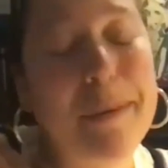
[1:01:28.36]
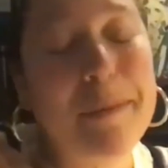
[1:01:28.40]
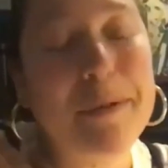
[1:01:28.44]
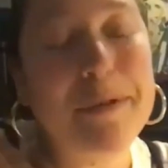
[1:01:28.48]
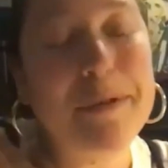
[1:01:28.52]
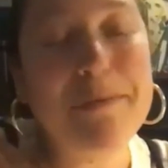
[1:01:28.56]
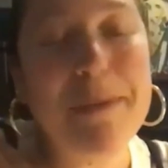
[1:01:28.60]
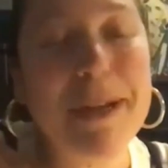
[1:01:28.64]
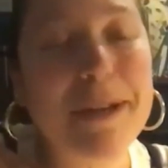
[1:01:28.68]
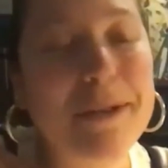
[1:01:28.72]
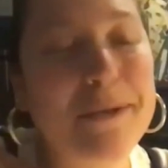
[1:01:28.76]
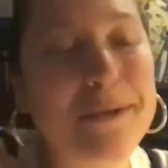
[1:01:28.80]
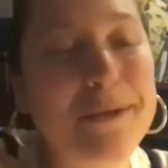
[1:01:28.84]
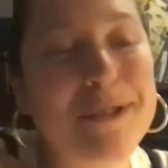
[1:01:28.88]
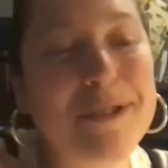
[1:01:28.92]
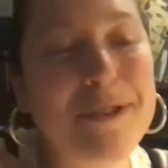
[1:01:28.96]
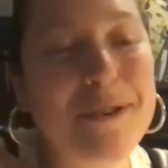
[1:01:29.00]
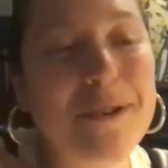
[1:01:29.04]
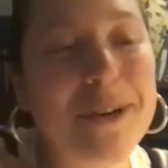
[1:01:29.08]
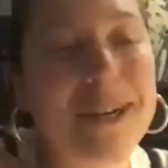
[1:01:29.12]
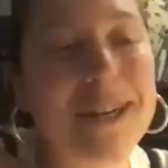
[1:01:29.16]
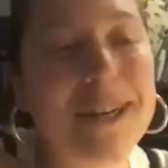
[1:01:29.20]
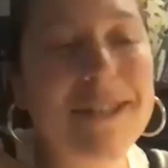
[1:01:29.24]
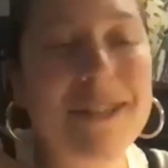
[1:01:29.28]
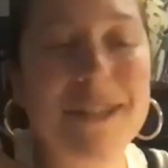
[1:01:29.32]
with my own
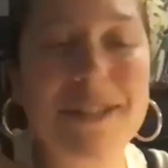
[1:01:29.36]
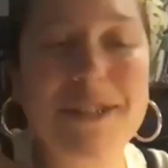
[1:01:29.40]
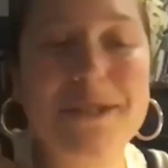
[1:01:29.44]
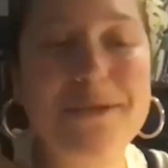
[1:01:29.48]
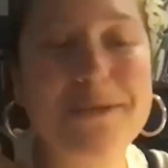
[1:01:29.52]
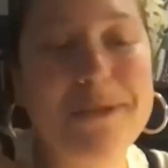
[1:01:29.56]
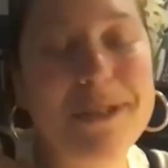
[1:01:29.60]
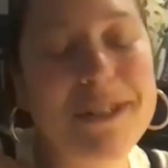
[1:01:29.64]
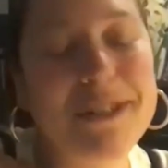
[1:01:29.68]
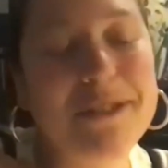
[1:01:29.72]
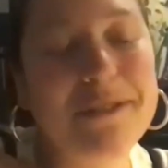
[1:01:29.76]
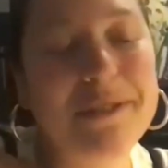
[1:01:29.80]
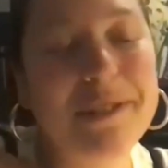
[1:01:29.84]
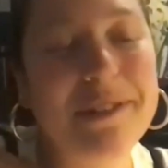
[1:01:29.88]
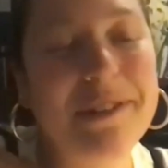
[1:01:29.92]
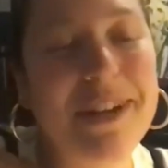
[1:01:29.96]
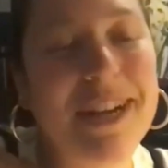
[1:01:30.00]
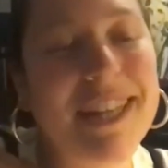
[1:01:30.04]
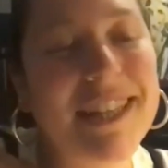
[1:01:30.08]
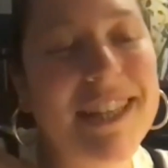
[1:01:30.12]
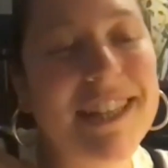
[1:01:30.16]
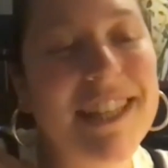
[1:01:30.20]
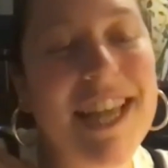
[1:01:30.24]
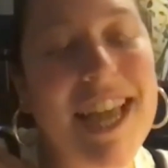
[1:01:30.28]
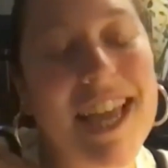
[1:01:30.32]
stories. I just wanted to
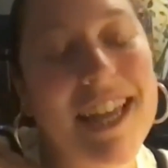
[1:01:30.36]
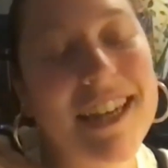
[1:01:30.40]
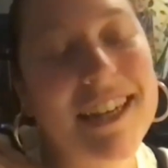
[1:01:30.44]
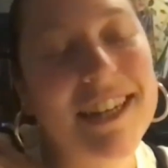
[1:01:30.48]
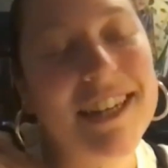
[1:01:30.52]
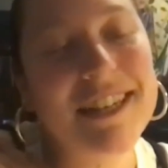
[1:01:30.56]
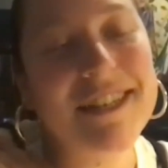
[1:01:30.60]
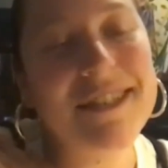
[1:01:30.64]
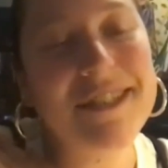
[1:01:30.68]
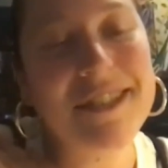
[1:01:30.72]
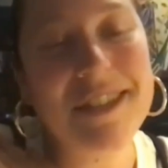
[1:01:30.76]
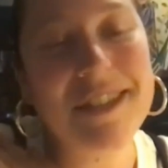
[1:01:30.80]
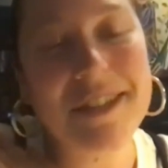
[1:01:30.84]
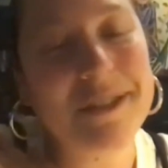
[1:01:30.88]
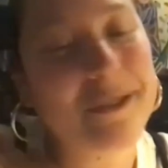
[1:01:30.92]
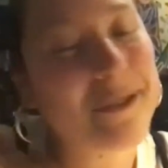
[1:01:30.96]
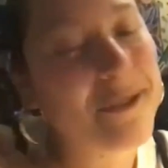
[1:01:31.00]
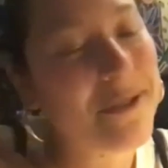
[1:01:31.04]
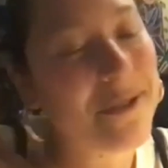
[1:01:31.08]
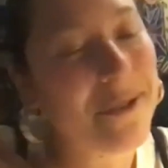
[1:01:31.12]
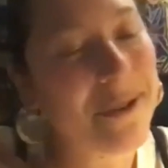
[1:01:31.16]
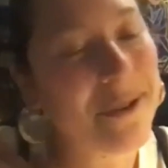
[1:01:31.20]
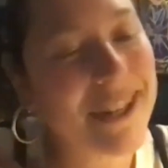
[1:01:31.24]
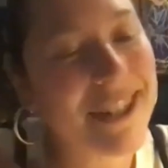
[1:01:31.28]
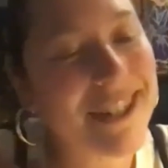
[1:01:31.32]
rewrite the endings to other
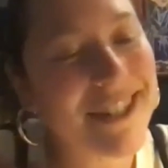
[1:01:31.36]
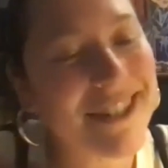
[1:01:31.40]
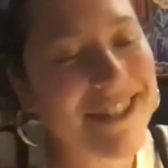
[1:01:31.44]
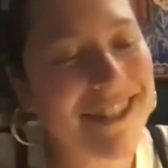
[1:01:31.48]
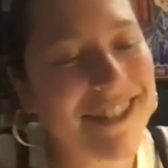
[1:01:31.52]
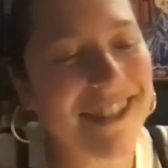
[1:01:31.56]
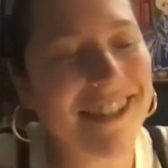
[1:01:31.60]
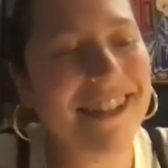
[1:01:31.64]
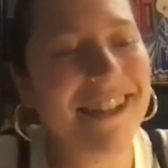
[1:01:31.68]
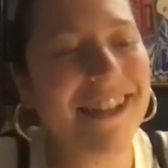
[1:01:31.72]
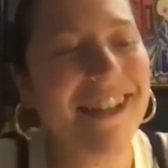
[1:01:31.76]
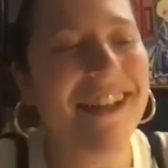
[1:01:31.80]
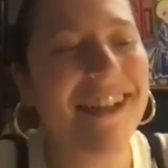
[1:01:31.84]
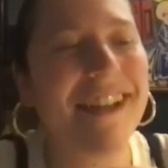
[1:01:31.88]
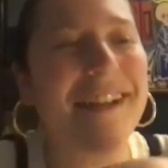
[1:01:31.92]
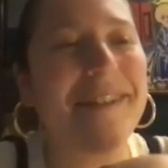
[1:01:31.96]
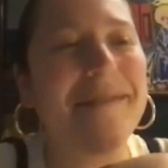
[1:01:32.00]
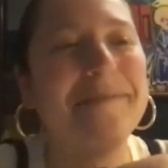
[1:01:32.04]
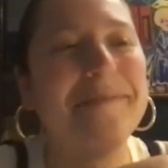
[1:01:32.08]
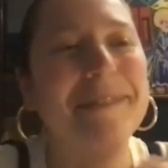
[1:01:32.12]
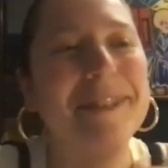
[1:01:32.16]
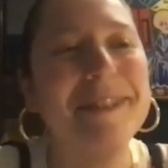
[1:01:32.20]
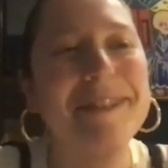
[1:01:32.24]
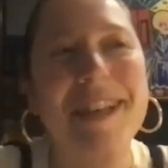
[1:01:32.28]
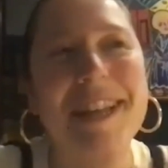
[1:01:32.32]
stories
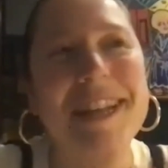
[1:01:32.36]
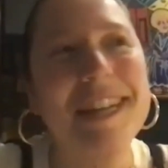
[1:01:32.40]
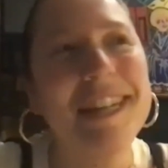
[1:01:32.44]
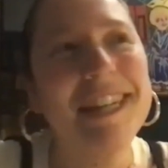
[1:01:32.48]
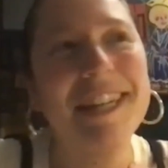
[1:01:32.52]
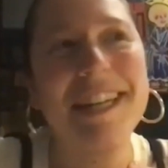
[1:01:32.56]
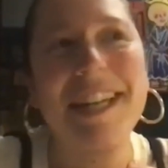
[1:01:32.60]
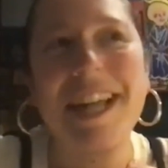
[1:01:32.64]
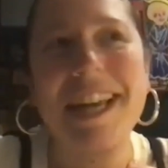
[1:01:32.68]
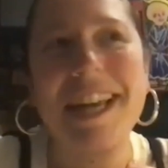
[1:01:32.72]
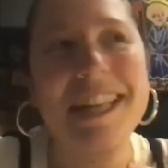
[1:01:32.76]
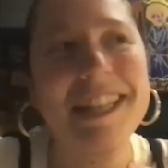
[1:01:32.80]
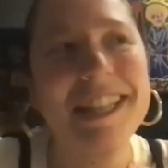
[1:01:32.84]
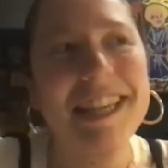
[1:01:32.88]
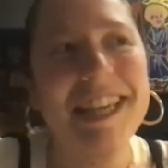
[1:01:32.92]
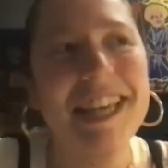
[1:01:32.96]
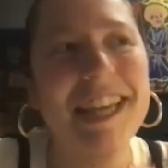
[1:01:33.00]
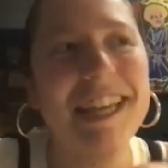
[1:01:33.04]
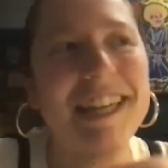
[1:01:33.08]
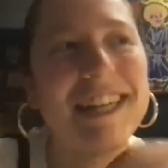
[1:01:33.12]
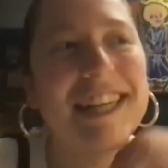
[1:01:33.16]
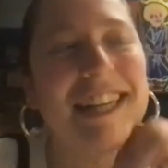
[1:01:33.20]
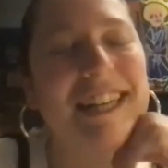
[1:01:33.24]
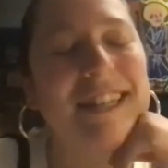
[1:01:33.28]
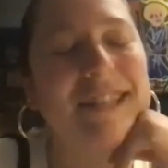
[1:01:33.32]
because I didn't like the
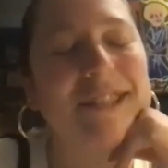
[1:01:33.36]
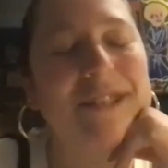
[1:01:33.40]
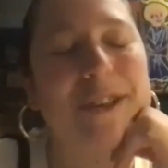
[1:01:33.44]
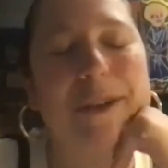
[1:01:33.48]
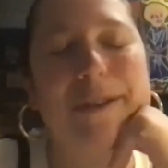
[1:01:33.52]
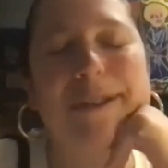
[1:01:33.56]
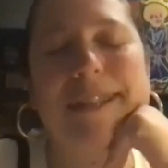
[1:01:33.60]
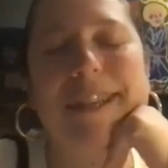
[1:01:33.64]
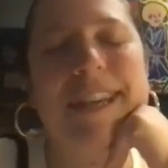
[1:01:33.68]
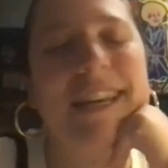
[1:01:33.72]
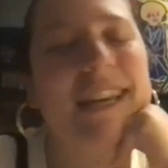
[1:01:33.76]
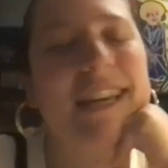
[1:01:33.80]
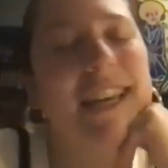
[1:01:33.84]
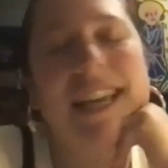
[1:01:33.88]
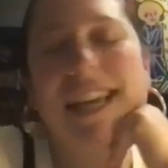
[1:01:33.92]
endings. So I was like,